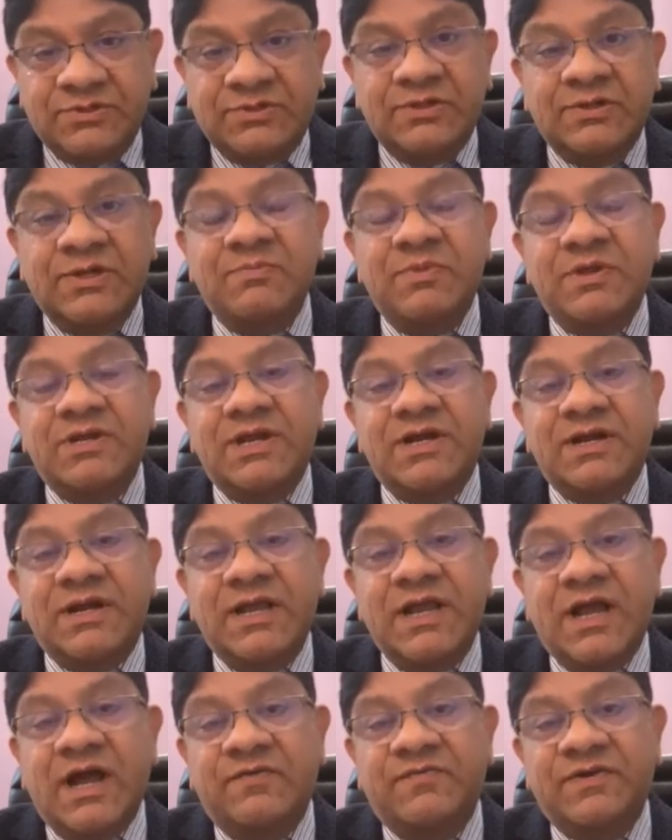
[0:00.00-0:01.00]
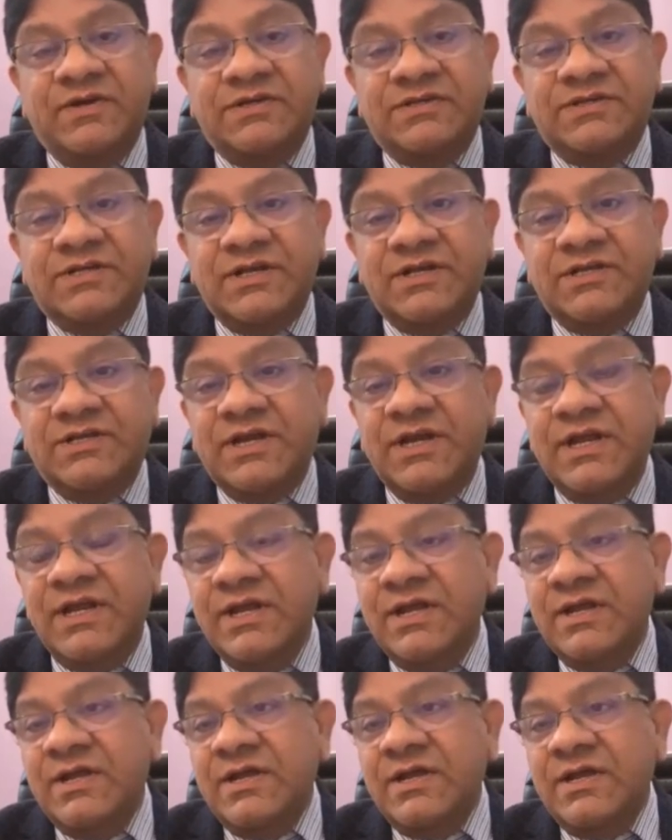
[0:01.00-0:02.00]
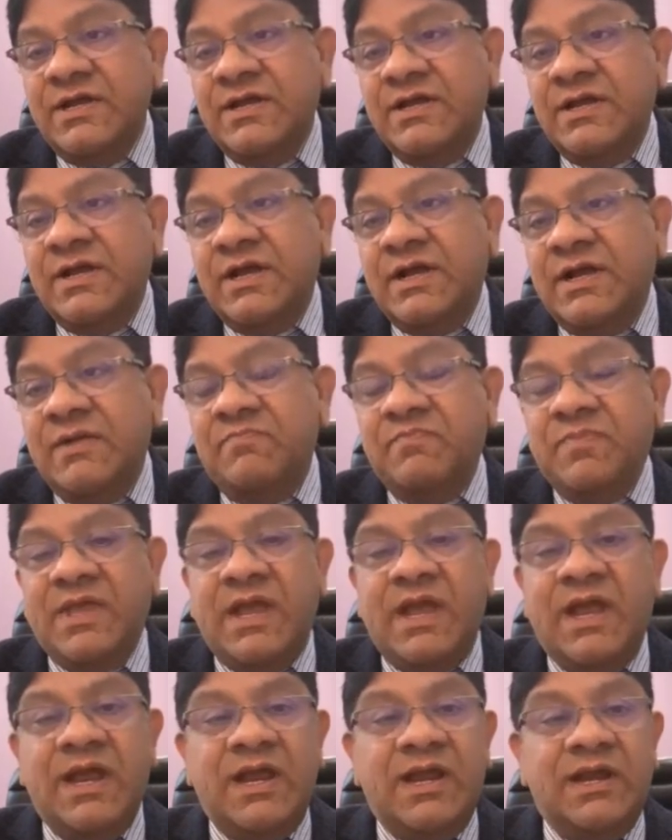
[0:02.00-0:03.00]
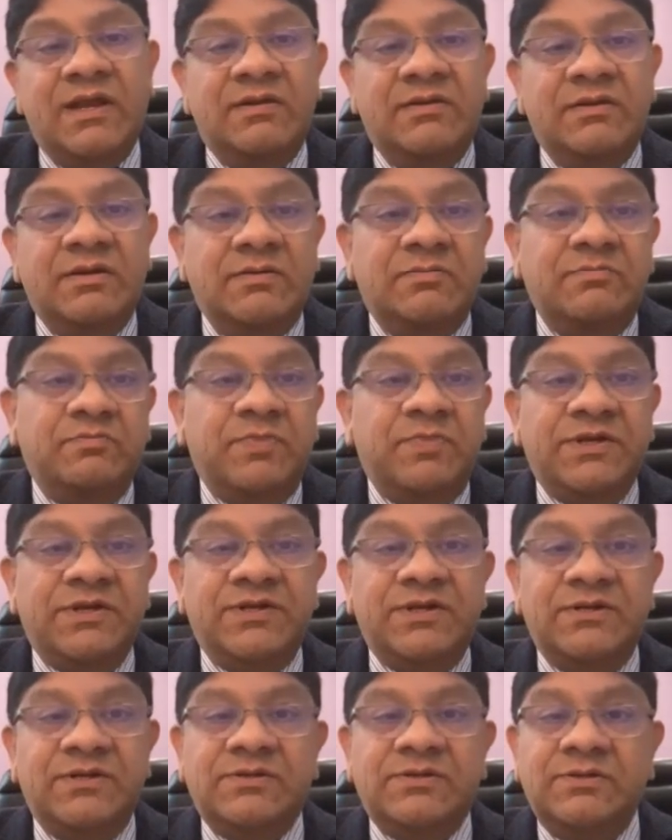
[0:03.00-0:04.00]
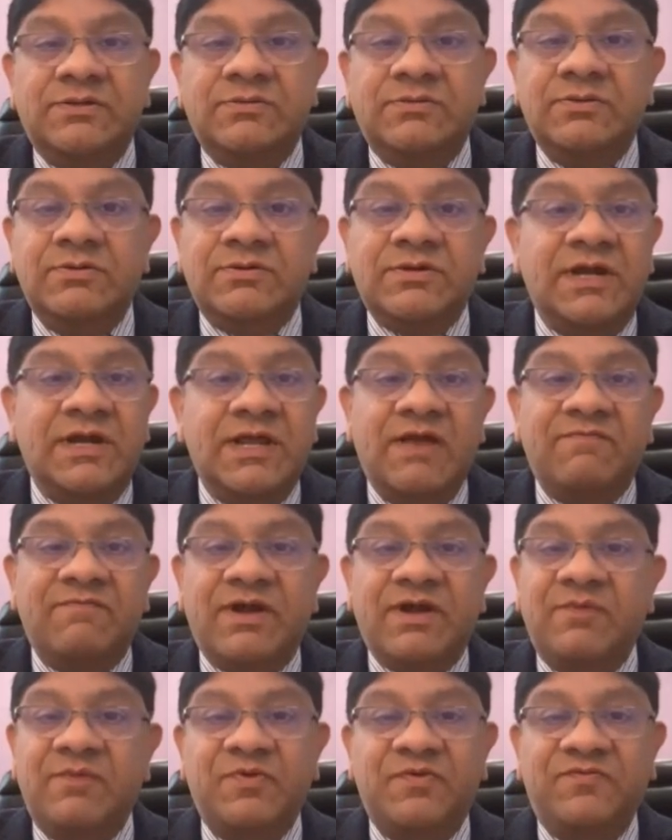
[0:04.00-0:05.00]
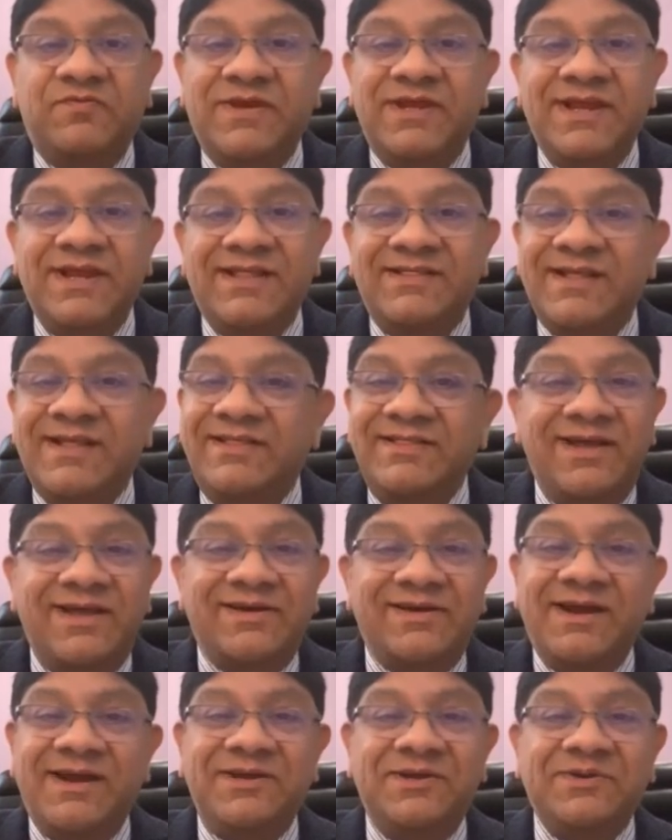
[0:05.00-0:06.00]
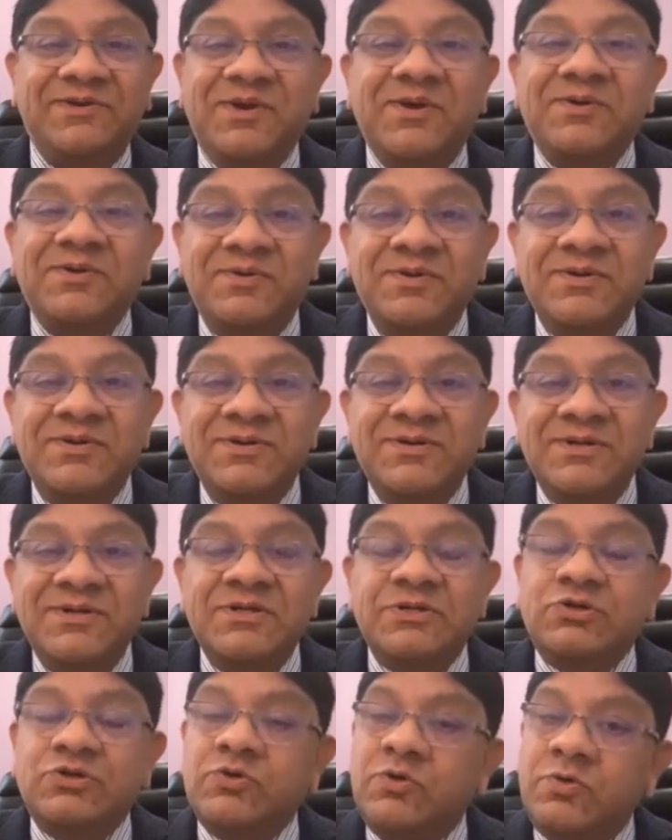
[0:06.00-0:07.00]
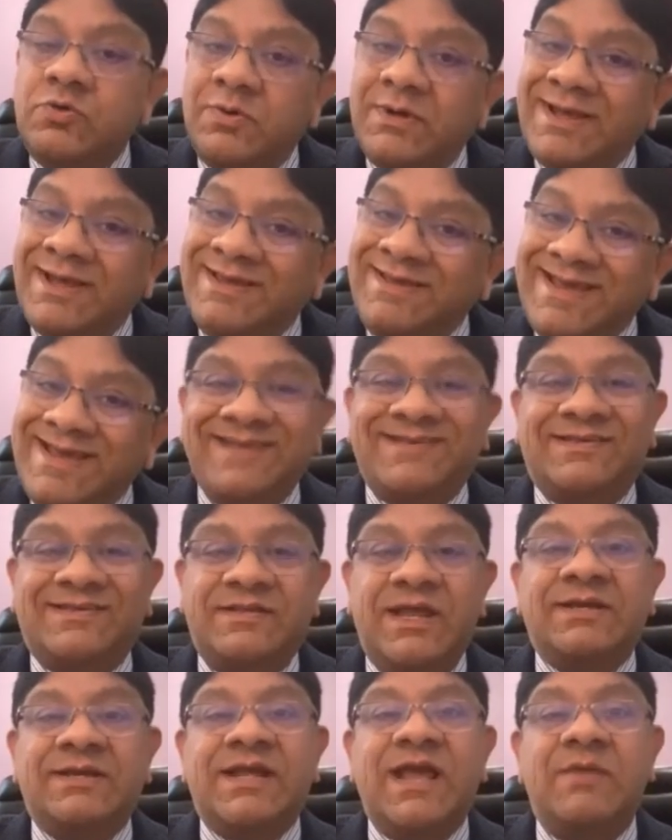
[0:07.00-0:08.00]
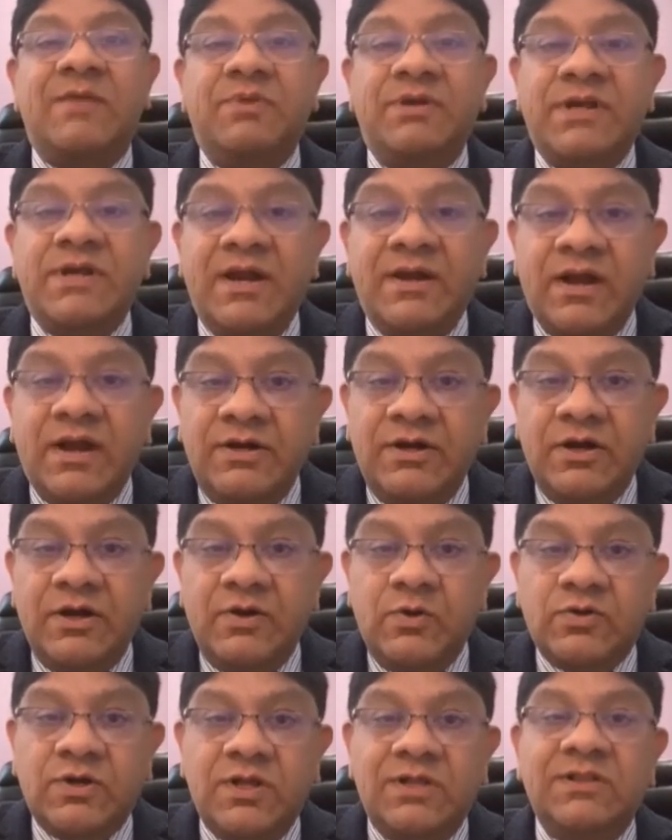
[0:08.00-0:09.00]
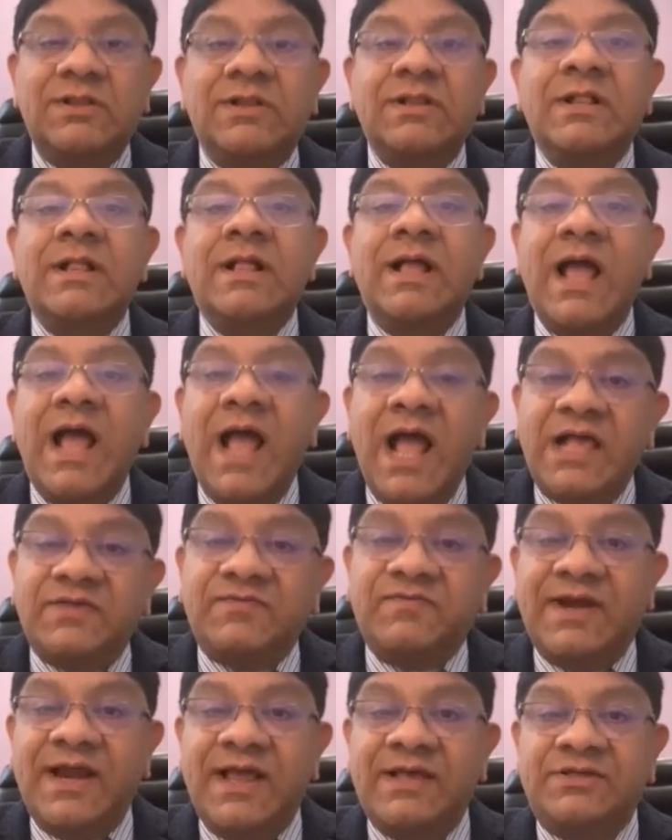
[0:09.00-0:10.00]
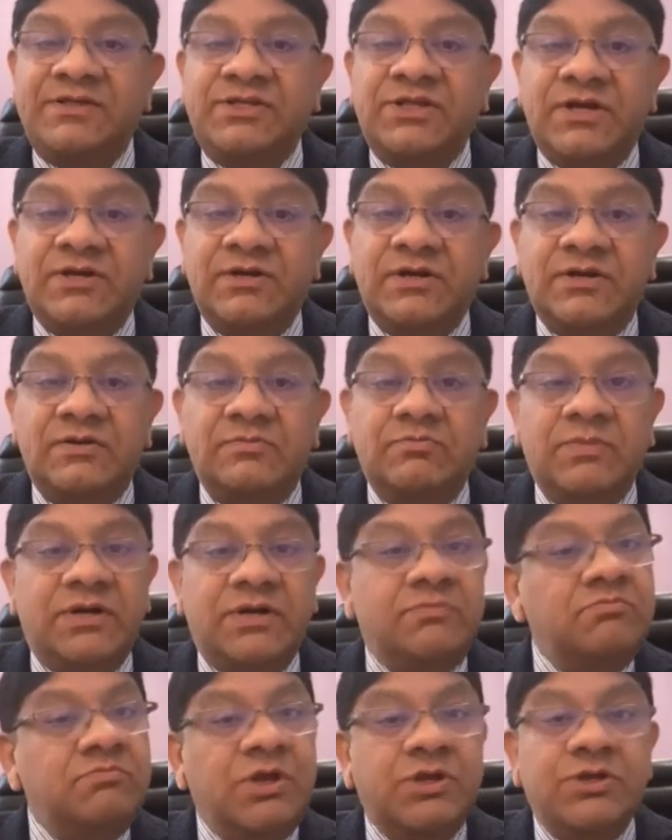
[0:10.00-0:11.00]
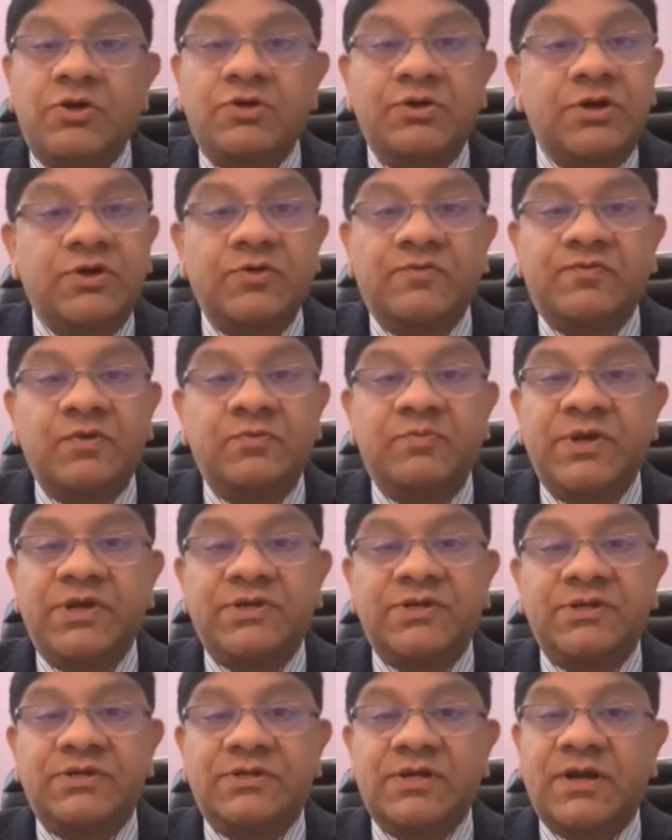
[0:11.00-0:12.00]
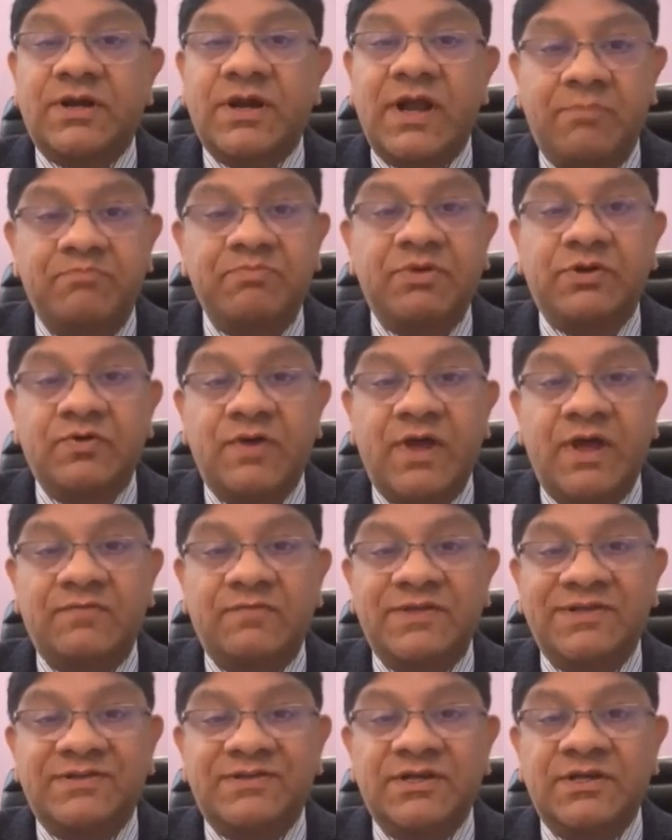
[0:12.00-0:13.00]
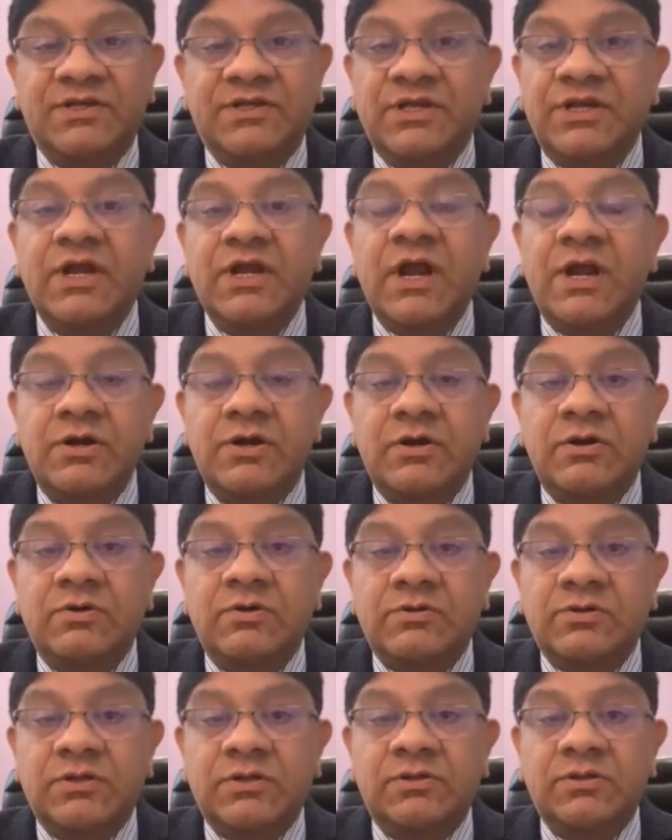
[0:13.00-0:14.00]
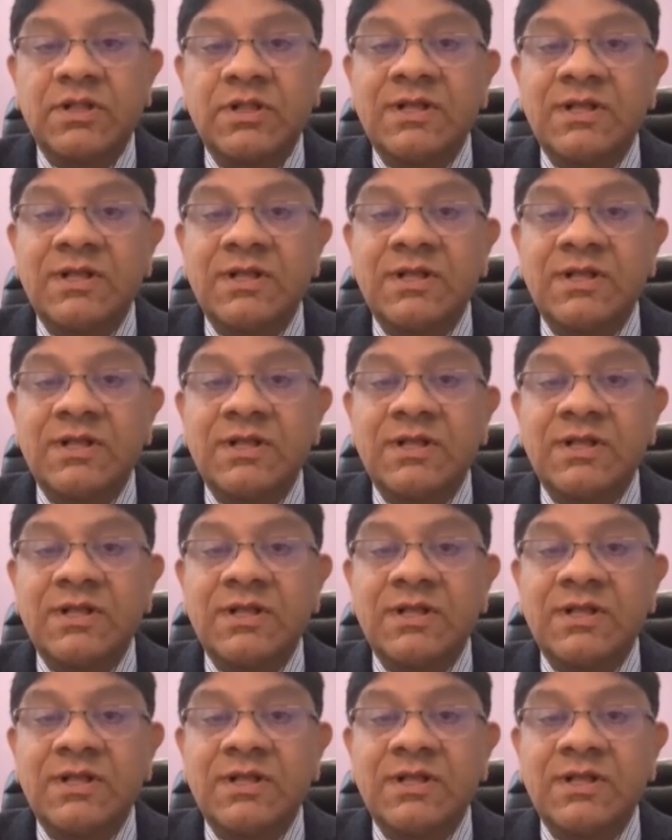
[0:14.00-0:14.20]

immediately after surgery, patients usually have a cup of tea and then they are ready to go. So yes, it can be done under local as well as general, but majority of the patients are happy to have the surgery under local,